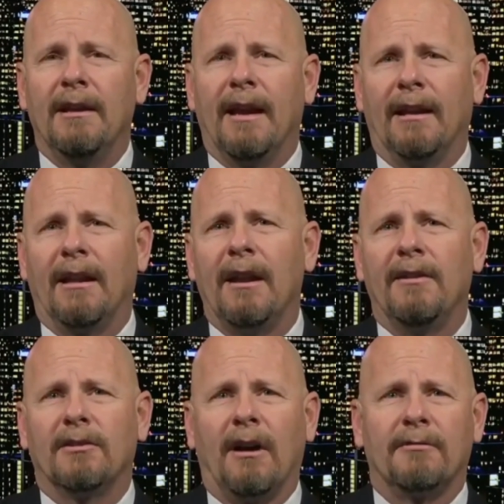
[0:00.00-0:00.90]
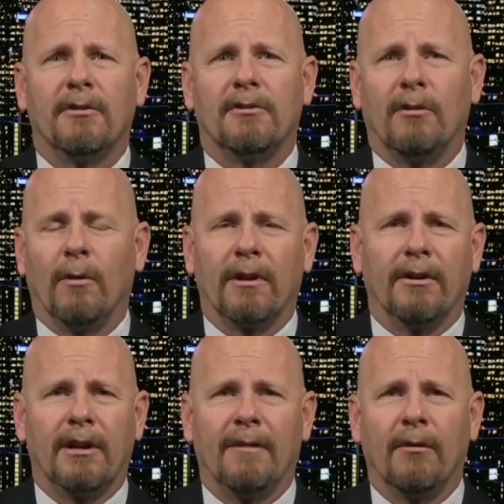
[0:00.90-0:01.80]
And a lot of these officers that work
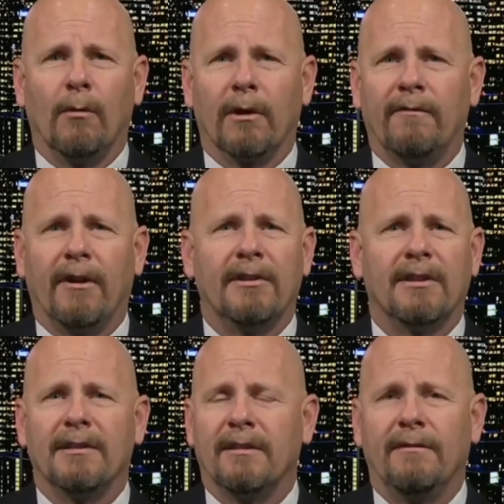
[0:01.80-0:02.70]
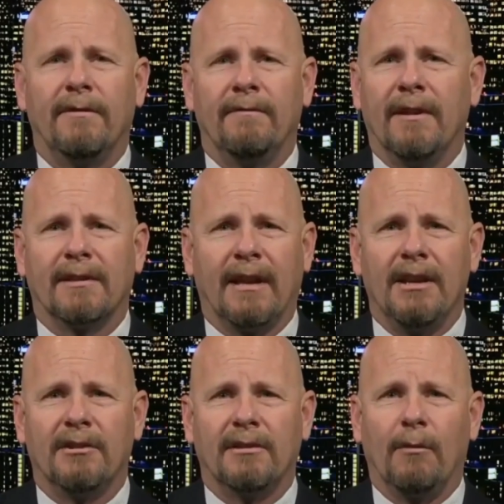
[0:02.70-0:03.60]
undercover work very sensitive
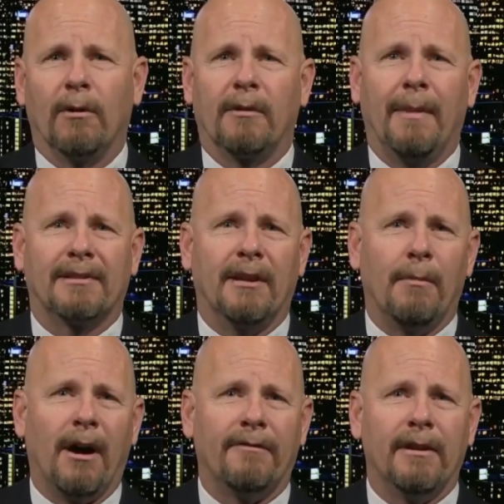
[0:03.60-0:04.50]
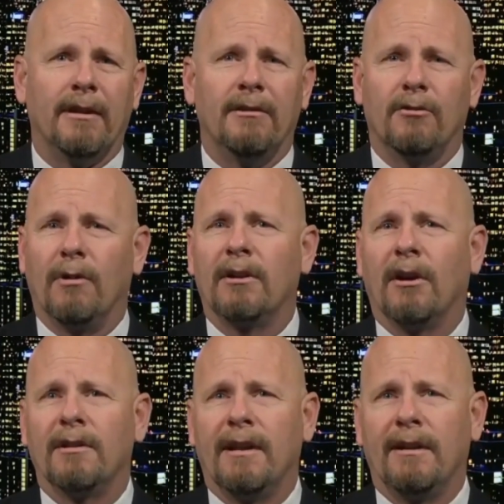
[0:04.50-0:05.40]
investigations. They work the Mexican mafia, drug
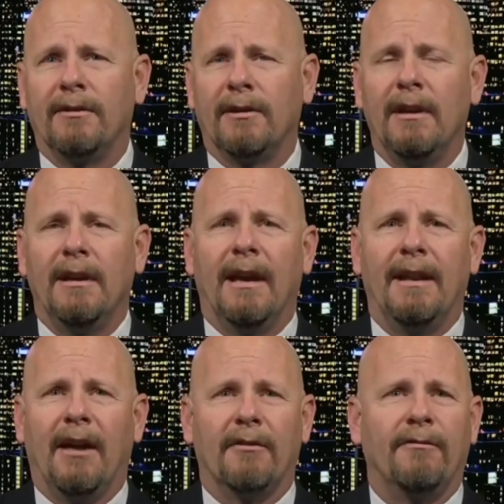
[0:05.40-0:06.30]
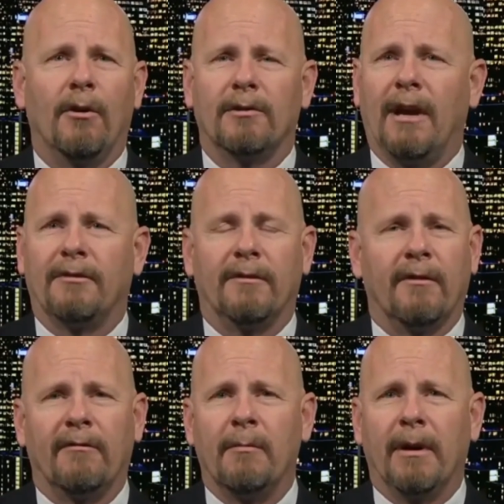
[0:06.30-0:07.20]
cartels, and now their photos out there for
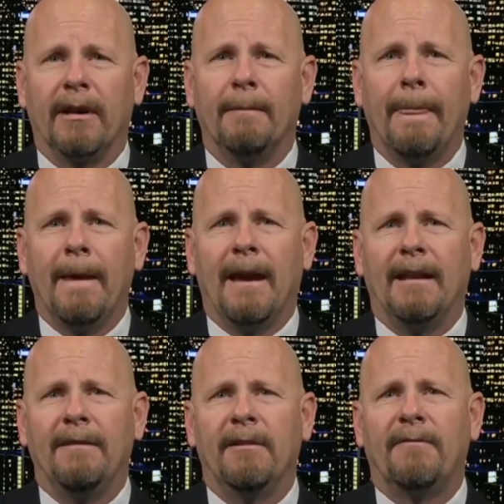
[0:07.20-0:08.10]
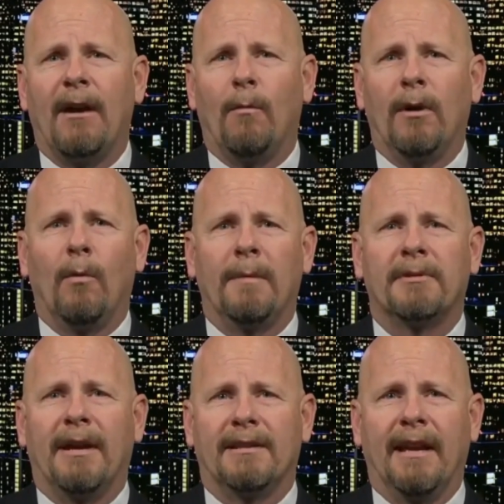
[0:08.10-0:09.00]
everybody. And even if that one
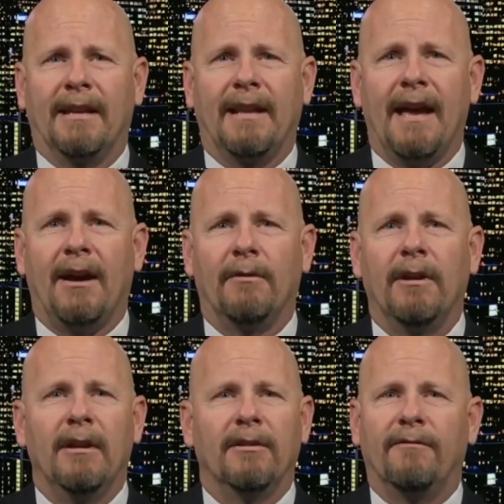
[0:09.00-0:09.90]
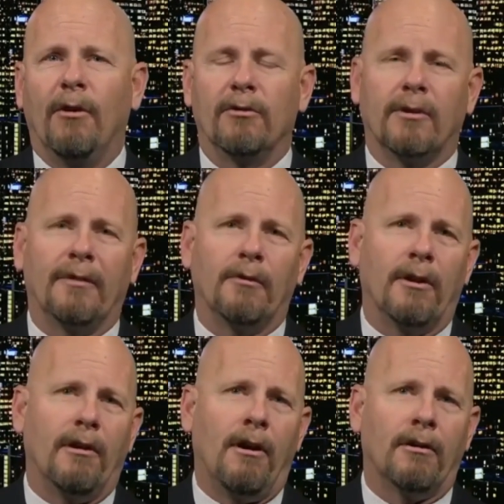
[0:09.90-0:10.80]
website is taken down, the photos are out there
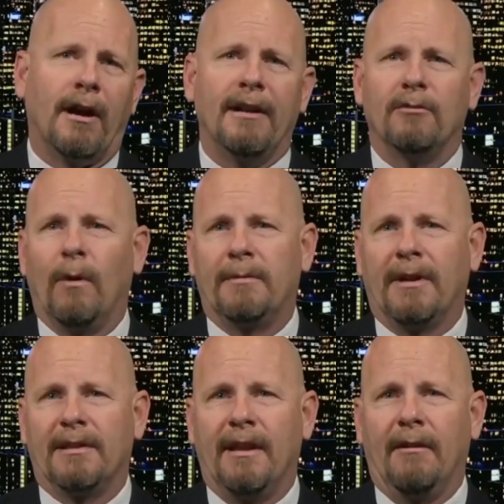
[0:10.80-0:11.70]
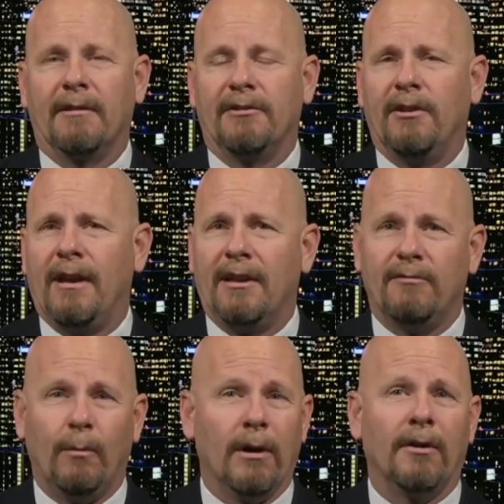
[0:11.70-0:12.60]
on all kinds of websites now because, as
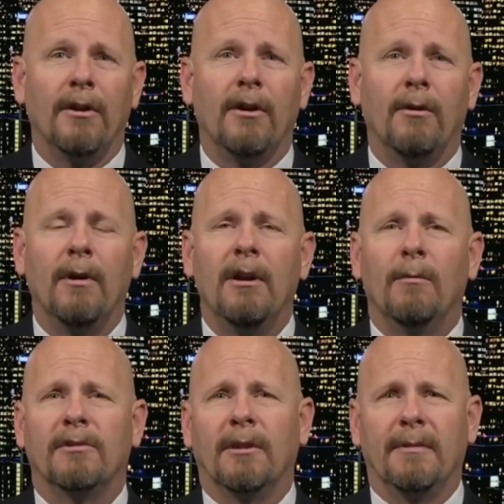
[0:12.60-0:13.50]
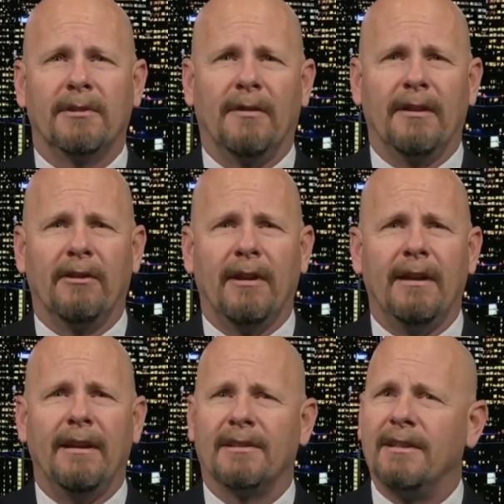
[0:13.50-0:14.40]
we all know, when something's on the internet,
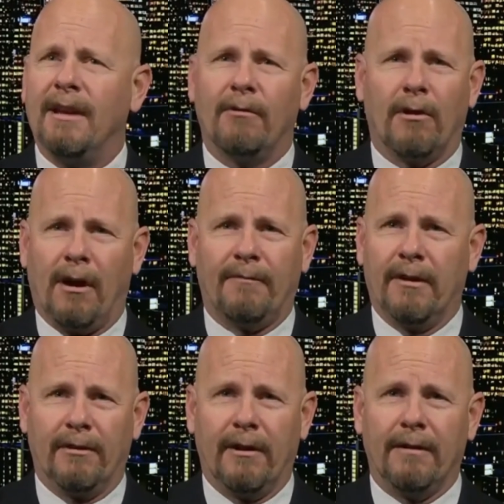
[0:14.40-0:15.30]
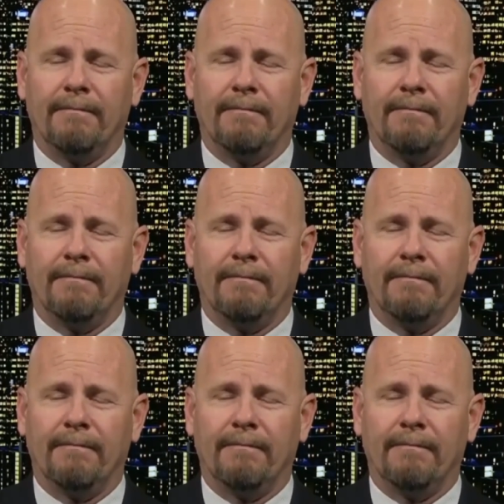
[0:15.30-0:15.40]
it's never off the internet.